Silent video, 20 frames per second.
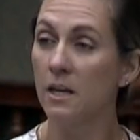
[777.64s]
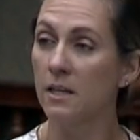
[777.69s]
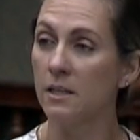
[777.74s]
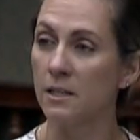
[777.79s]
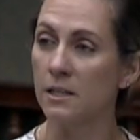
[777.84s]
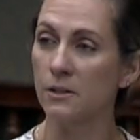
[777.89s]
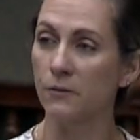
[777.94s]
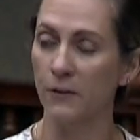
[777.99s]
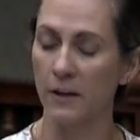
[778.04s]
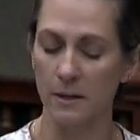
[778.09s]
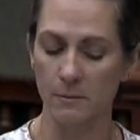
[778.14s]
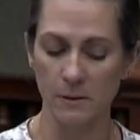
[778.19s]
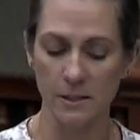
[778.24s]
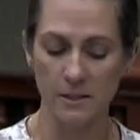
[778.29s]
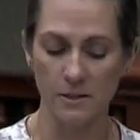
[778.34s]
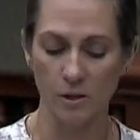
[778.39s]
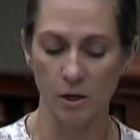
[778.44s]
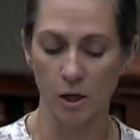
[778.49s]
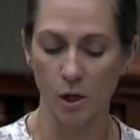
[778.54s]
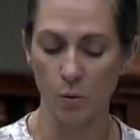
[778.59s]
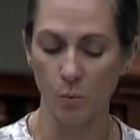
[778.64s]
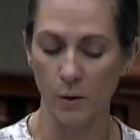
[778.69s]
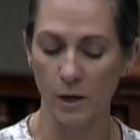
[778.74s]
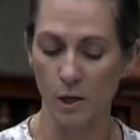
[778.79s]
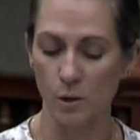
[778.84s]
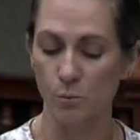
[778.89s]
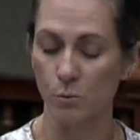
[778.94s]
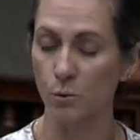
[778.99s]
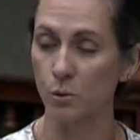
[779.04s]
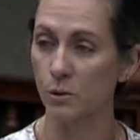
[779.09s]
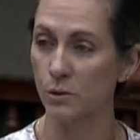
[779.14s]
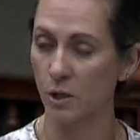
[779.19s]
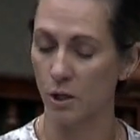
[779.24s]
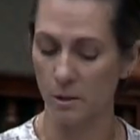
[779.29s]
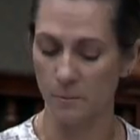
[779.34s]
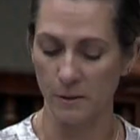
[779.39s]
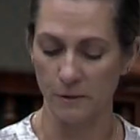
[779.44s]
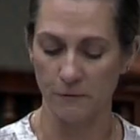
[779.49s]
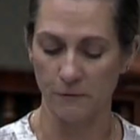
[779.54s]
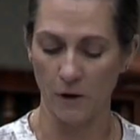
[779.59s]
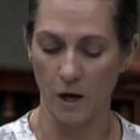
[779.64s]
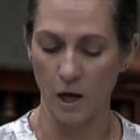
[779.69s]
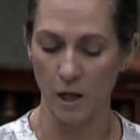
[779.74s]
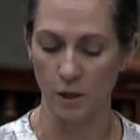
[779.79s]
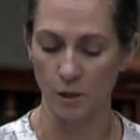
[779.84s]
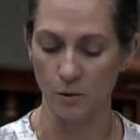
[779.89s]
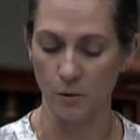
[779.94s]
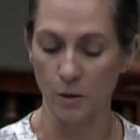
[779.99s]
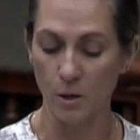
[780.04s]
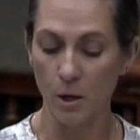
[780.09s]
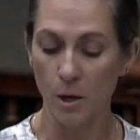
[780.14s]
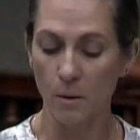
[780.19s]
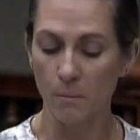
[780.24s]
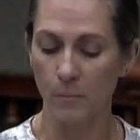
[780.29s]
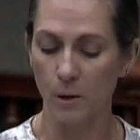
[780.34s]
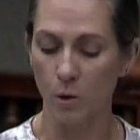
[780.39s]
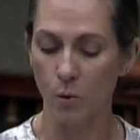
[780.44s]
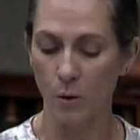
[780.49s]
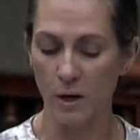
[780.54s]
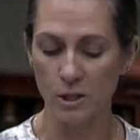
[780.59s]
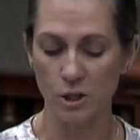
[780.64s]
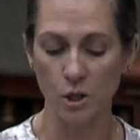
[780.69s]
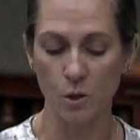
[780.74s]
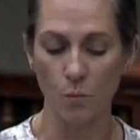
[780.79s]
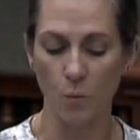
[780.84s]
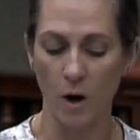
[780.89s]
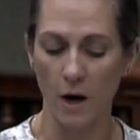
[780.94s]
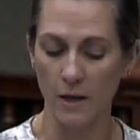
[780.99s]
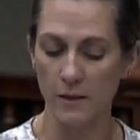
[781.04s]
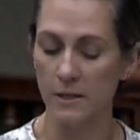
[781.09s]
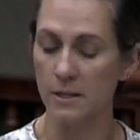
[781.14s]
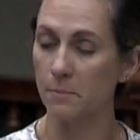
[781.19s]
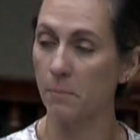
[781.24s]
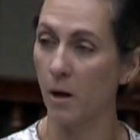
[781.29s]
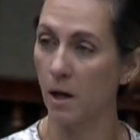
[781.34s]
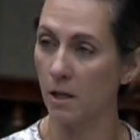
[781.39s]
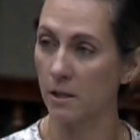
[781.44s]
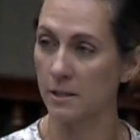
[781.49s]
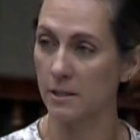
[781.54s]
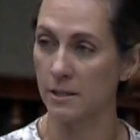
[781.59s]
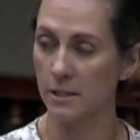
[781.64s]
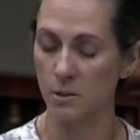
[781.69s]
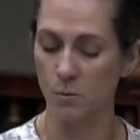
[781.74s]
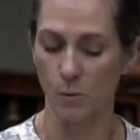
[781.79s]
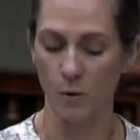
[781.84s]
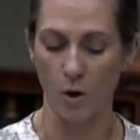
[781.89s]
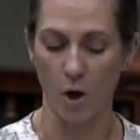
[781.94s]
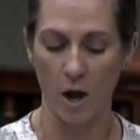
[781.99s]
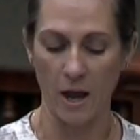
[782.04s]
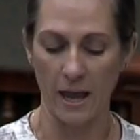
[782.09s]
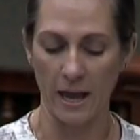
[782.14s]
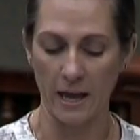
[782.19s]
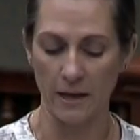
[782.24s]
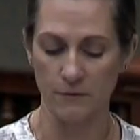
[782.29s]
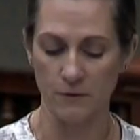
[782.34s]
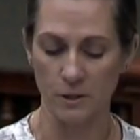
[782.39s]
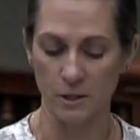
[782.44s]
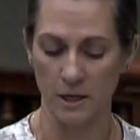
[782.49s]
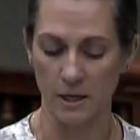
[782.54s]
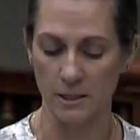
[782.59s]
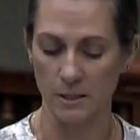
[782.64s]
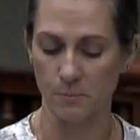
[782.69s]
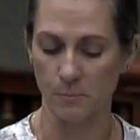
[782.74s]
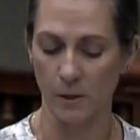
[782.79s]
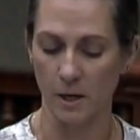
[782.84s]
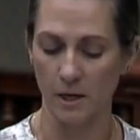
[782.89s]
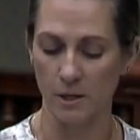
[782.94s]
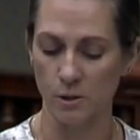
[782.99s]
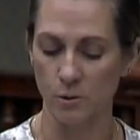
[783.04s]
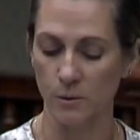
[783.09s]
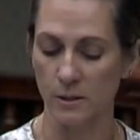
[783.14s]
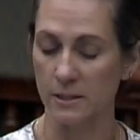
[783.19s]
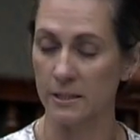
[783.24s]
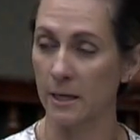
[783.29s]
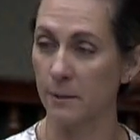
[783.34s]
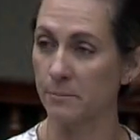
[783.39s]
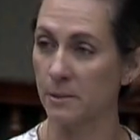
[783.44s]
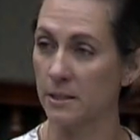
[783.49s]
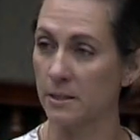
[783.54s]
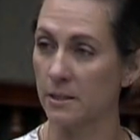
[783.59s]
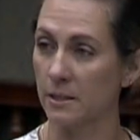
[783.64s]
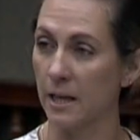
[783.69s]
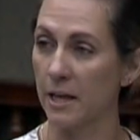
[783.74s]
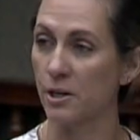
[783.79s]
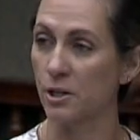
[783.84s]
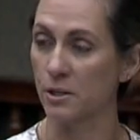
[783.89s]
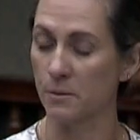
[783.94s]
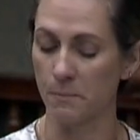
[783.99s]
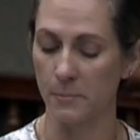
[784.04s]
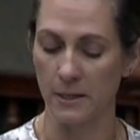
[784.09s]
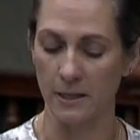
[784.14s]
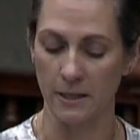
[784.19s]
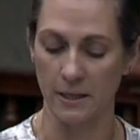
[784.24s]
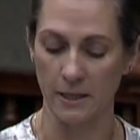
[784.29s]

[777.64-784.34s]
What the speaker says: These families are aware rules are to be followed, but question why these policies were not advertised prior to acceptance letters being